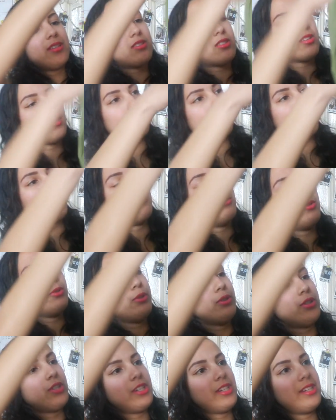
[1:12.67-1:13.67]
some
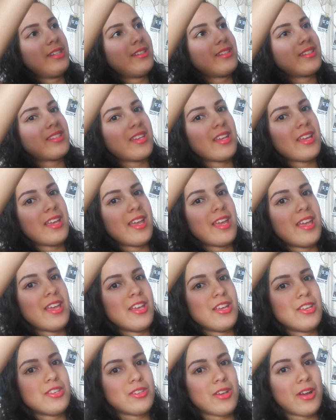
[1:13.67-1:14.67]
blue jeans.
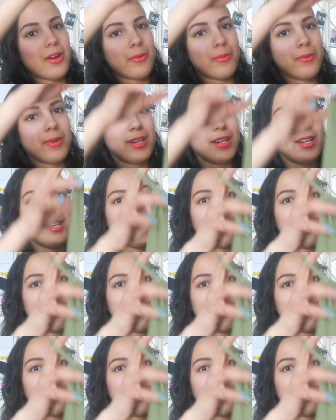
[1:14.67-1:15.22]
So I really